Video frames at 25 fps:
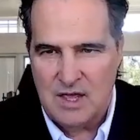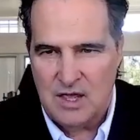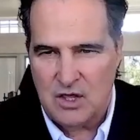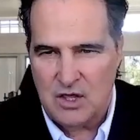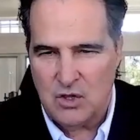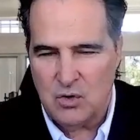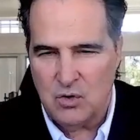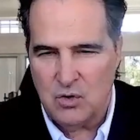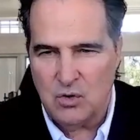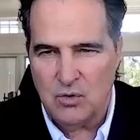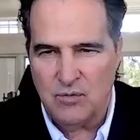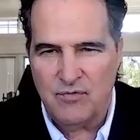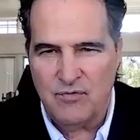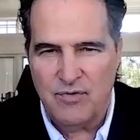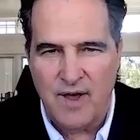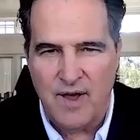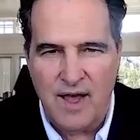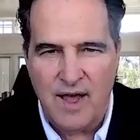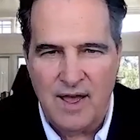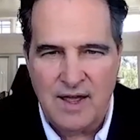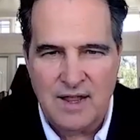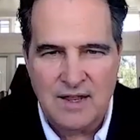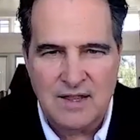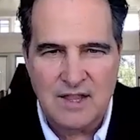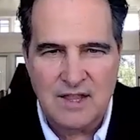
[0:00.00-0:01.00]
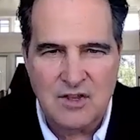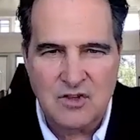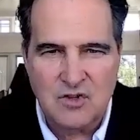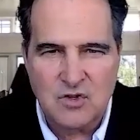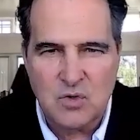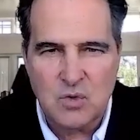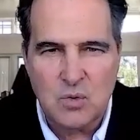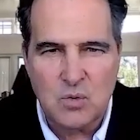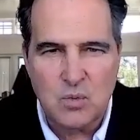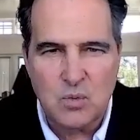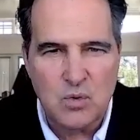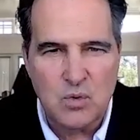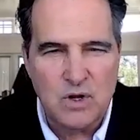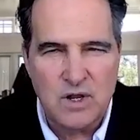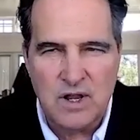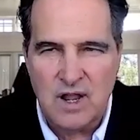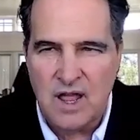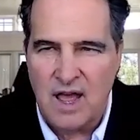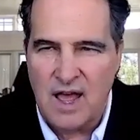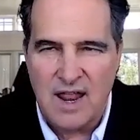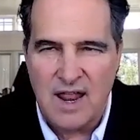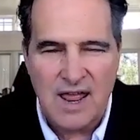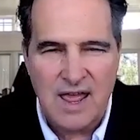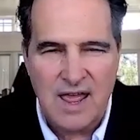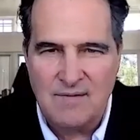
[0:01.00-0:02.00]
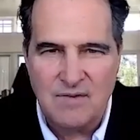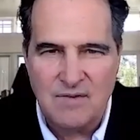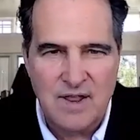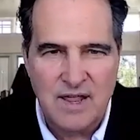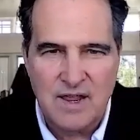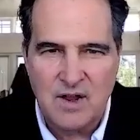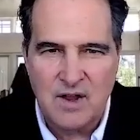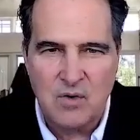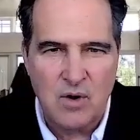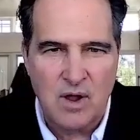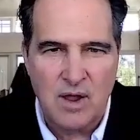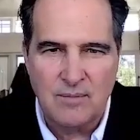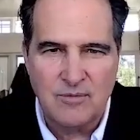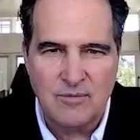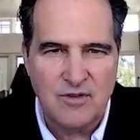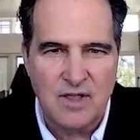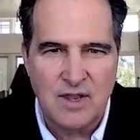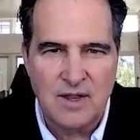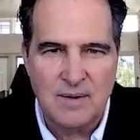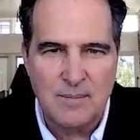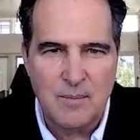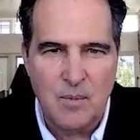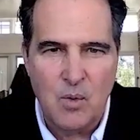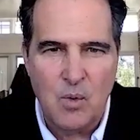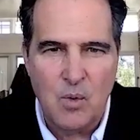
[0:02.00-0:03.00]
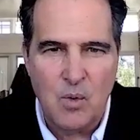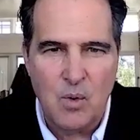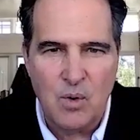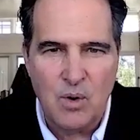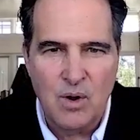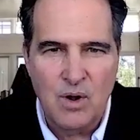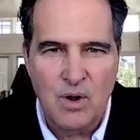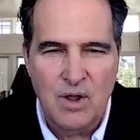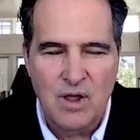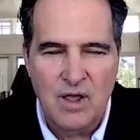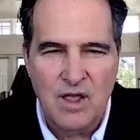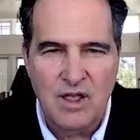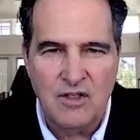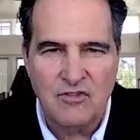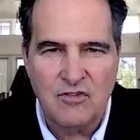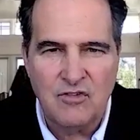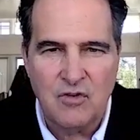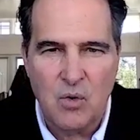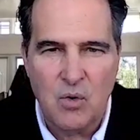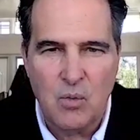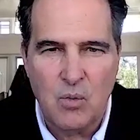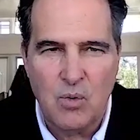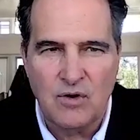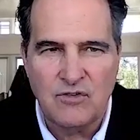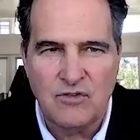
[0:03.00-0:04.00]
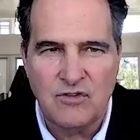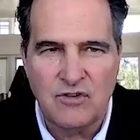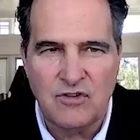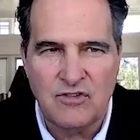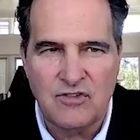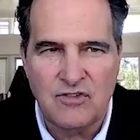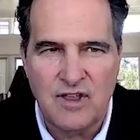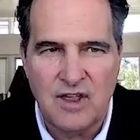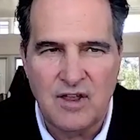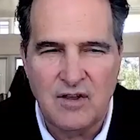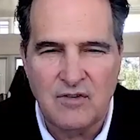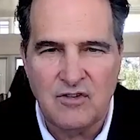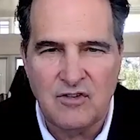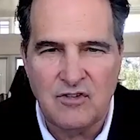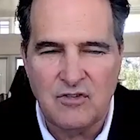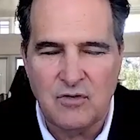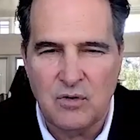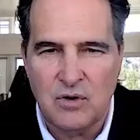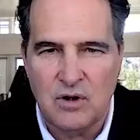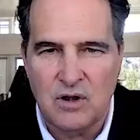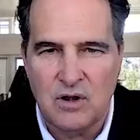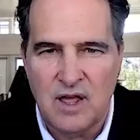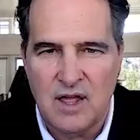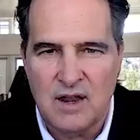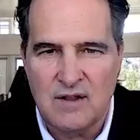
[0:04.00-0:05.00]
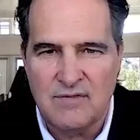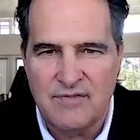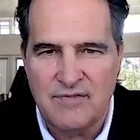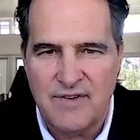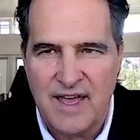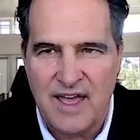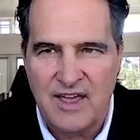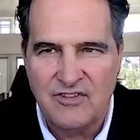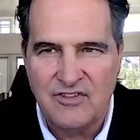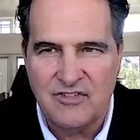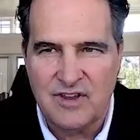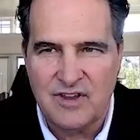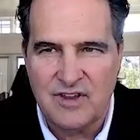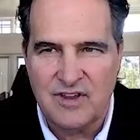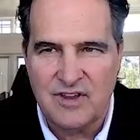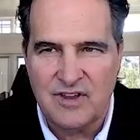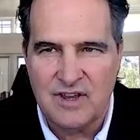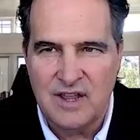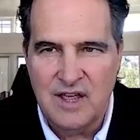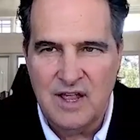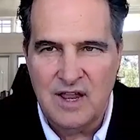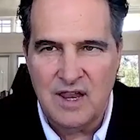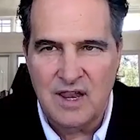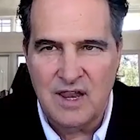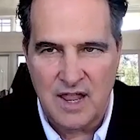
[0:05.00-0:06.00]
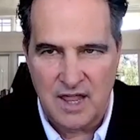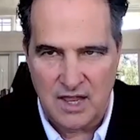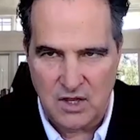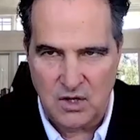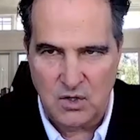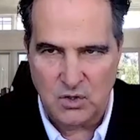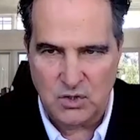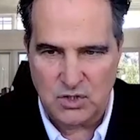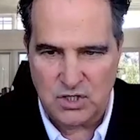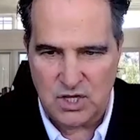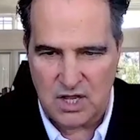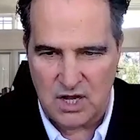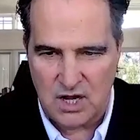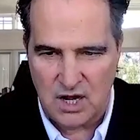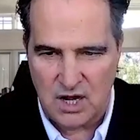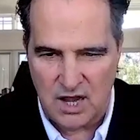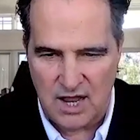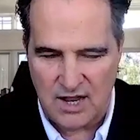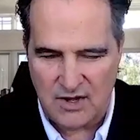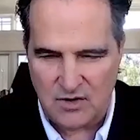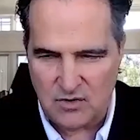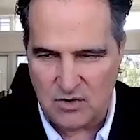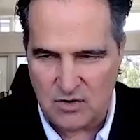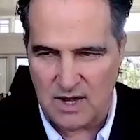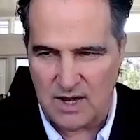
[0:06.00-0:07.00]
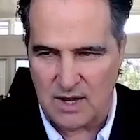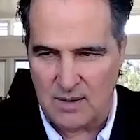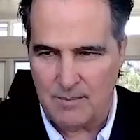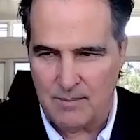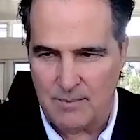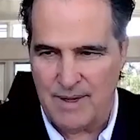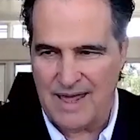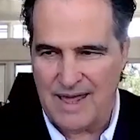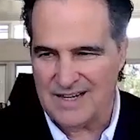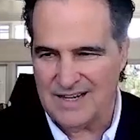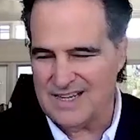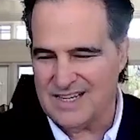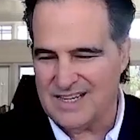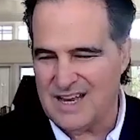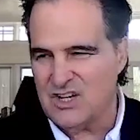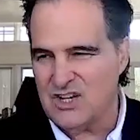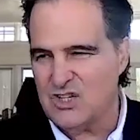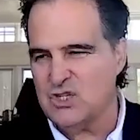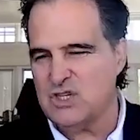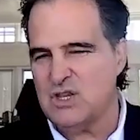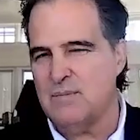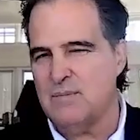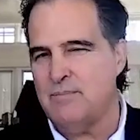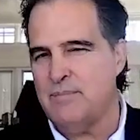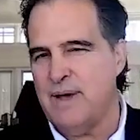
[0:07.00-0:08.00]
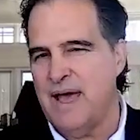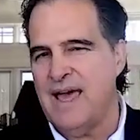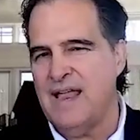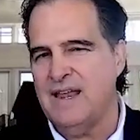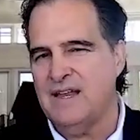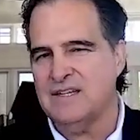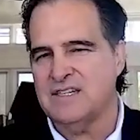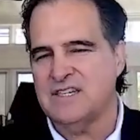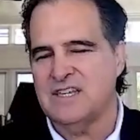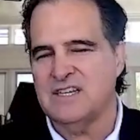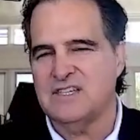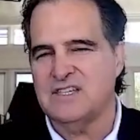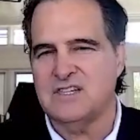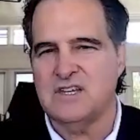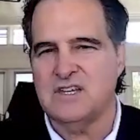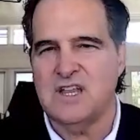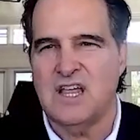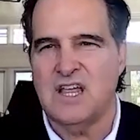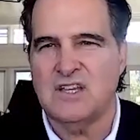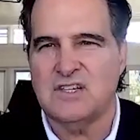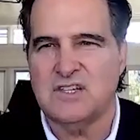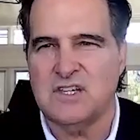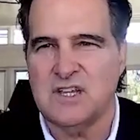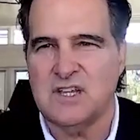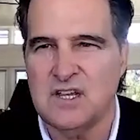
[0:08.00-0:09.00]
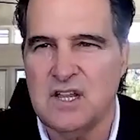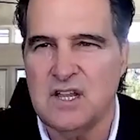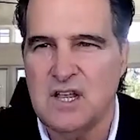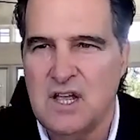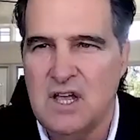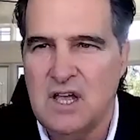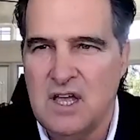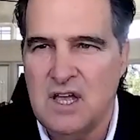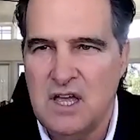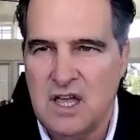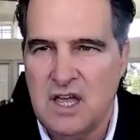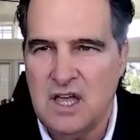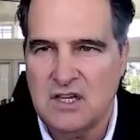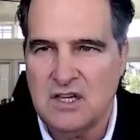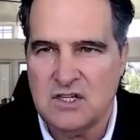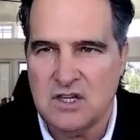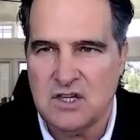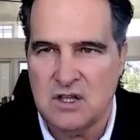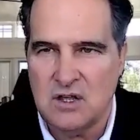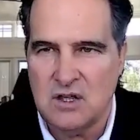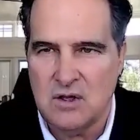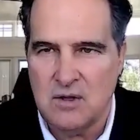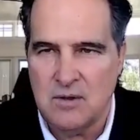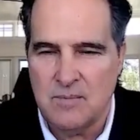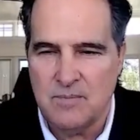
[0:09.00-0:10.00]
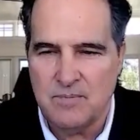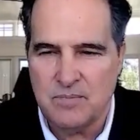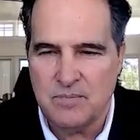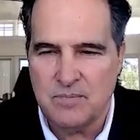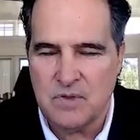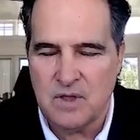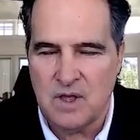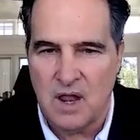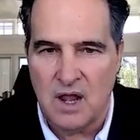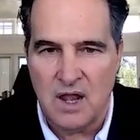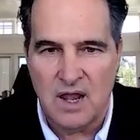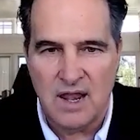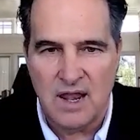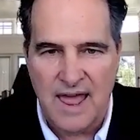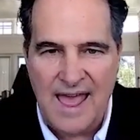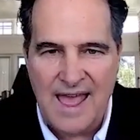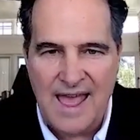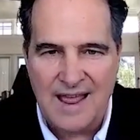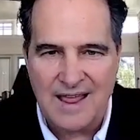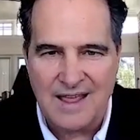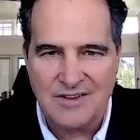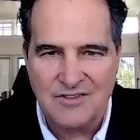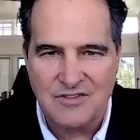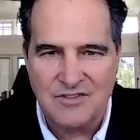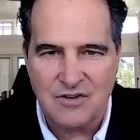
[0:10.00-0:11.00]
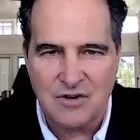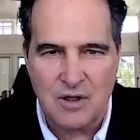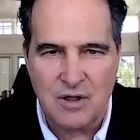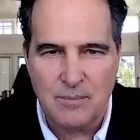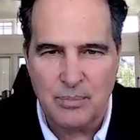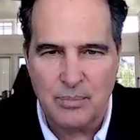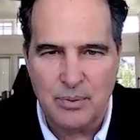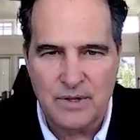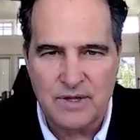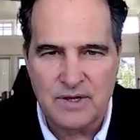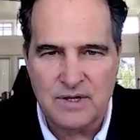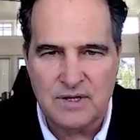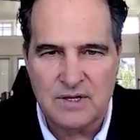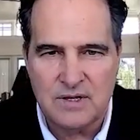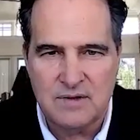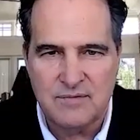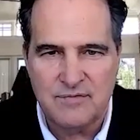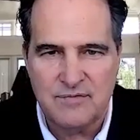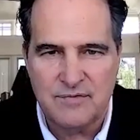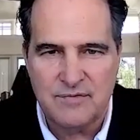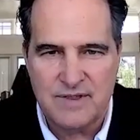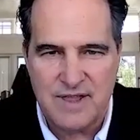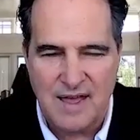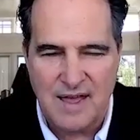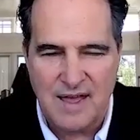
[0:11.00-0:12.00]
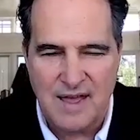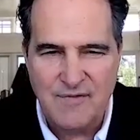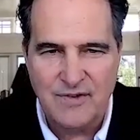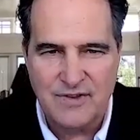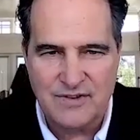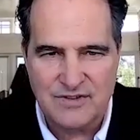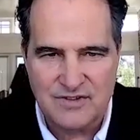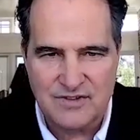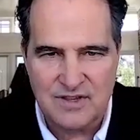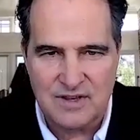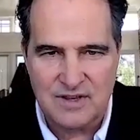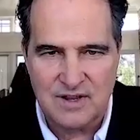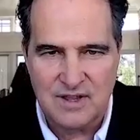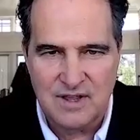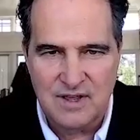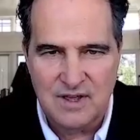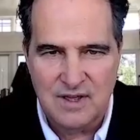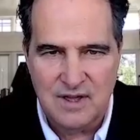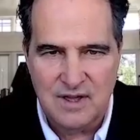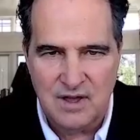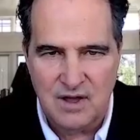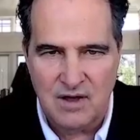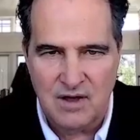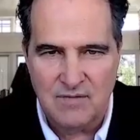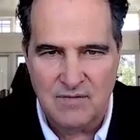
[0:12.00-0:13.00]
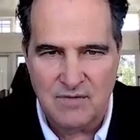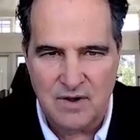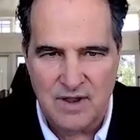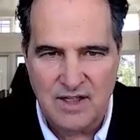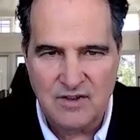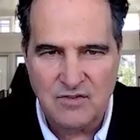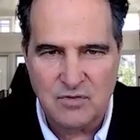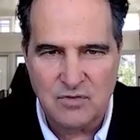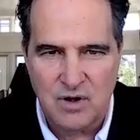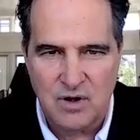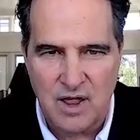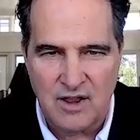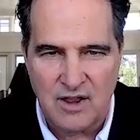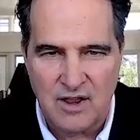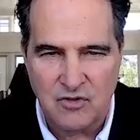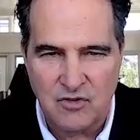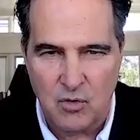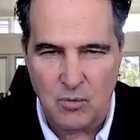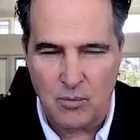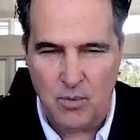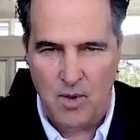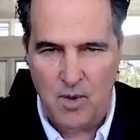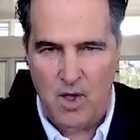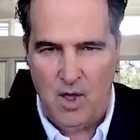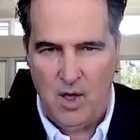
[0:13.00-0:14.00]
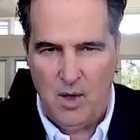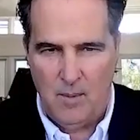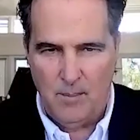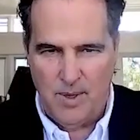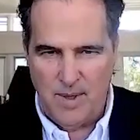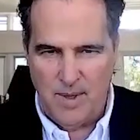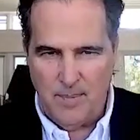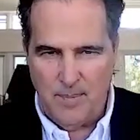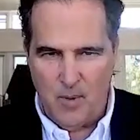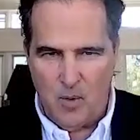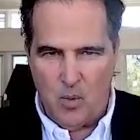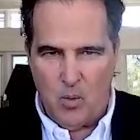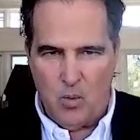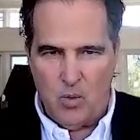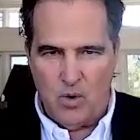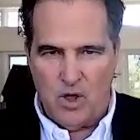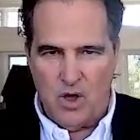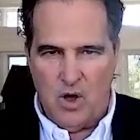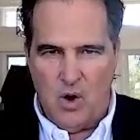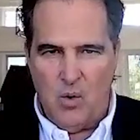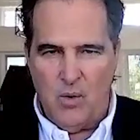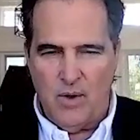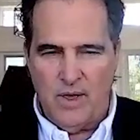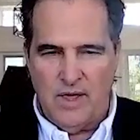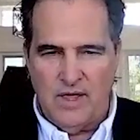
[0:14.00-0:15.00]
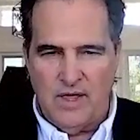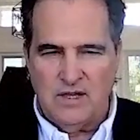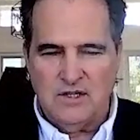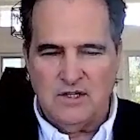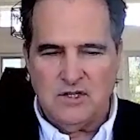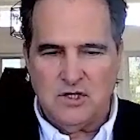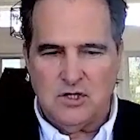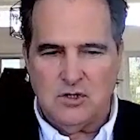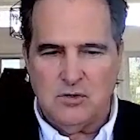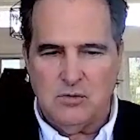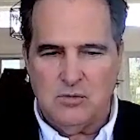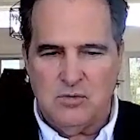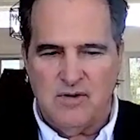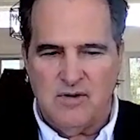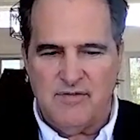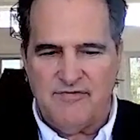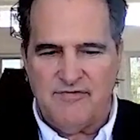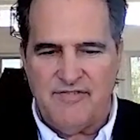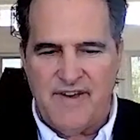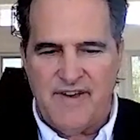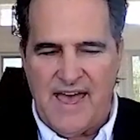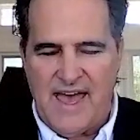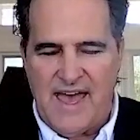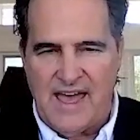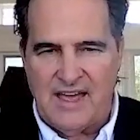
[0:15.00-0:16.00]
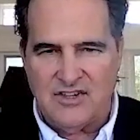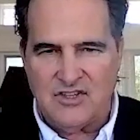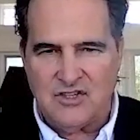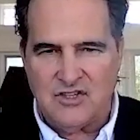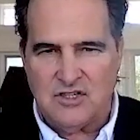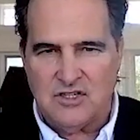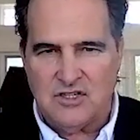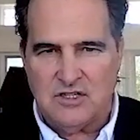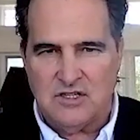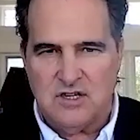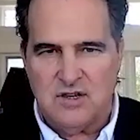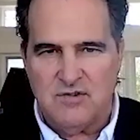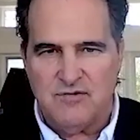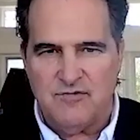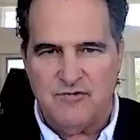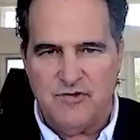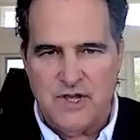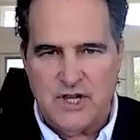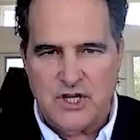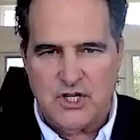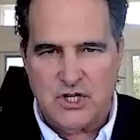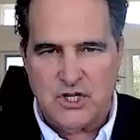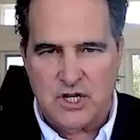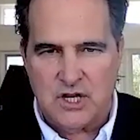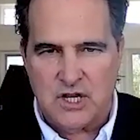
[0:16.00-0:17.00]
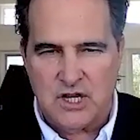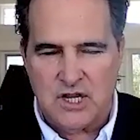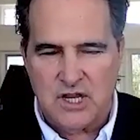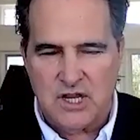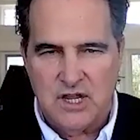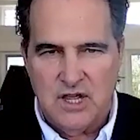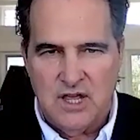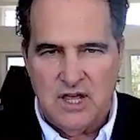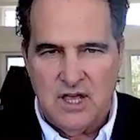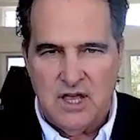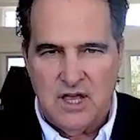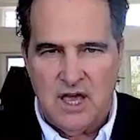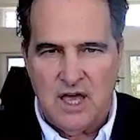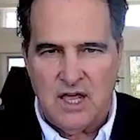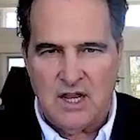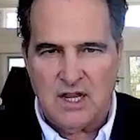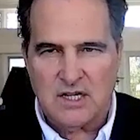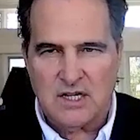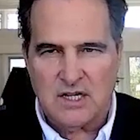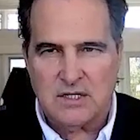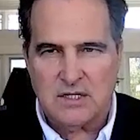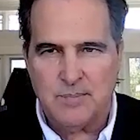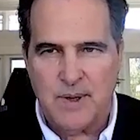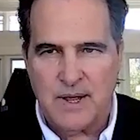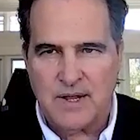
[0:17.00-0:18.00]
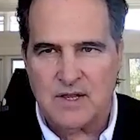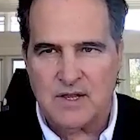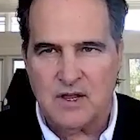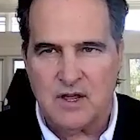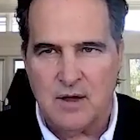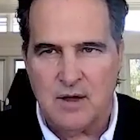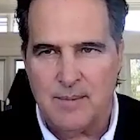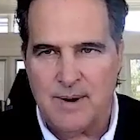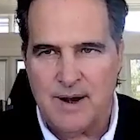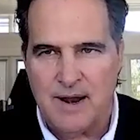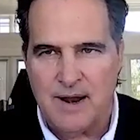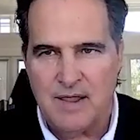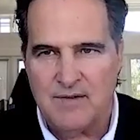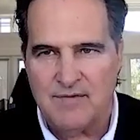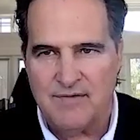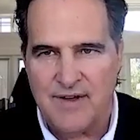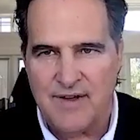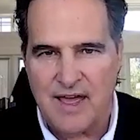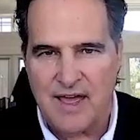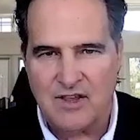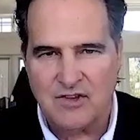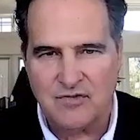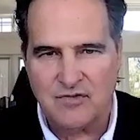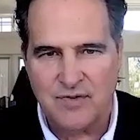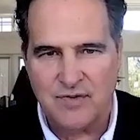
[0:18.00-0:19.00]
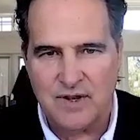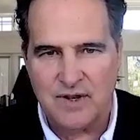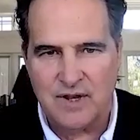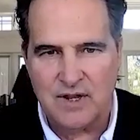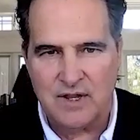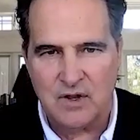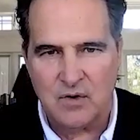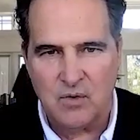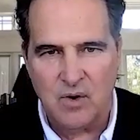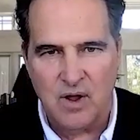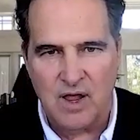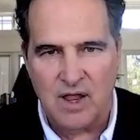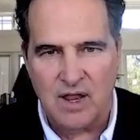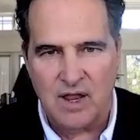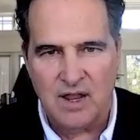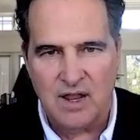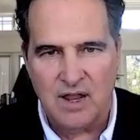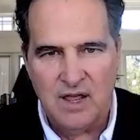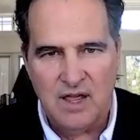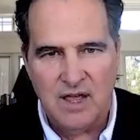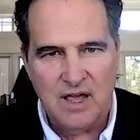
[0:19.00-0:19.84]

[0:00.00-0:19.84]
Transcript: You'll find that you will not have leg cramps anymore. And so what she's telling you, she's doing a lot of fasting, like you said, electrolyte imbalance, not just imbalance. It's a it's a it's a, a lack. It's a complete def- deficit of electrolytes. So people go into a fast deficient and expect to come out of the fast feeling great.